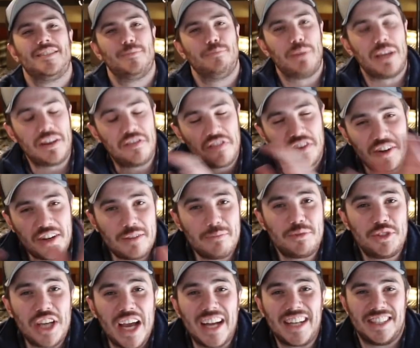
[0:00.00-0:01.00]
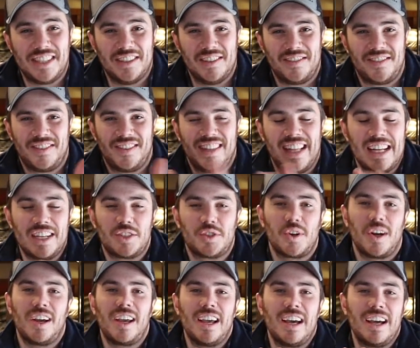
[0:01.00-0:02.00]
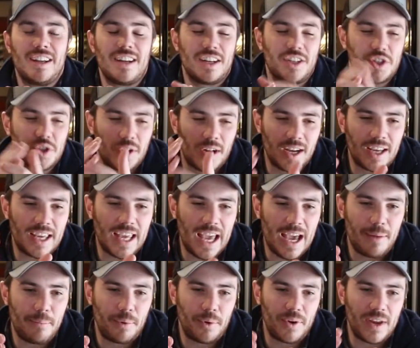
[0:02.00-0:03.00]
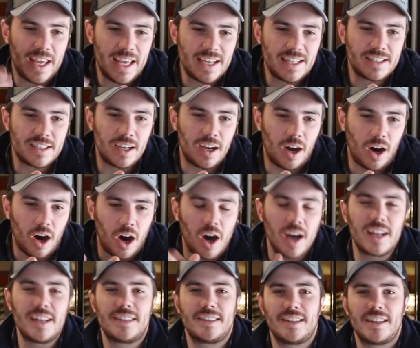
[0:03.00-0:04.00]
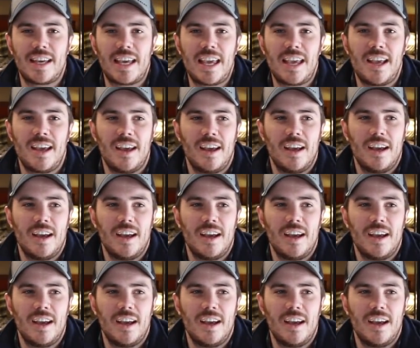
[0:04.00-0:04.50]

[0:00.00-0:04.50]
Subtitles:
being very objective, that a truck camper is honestly